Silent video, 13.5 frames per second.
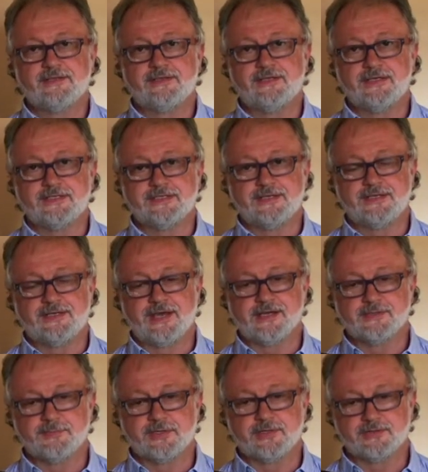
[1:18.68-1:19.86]
this detail
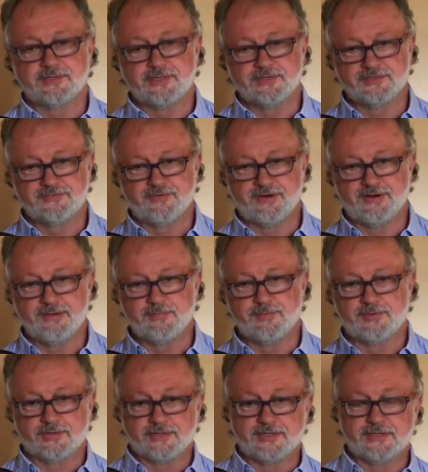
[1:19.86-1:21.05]
because it is very
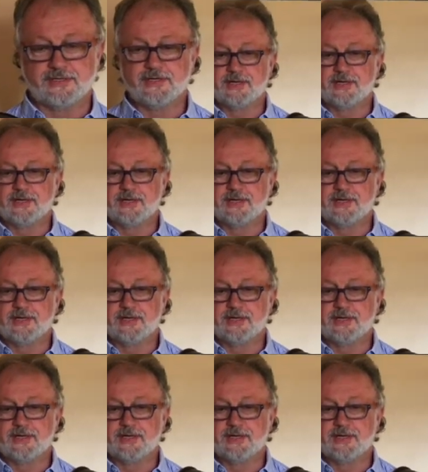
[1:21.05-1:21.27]
important.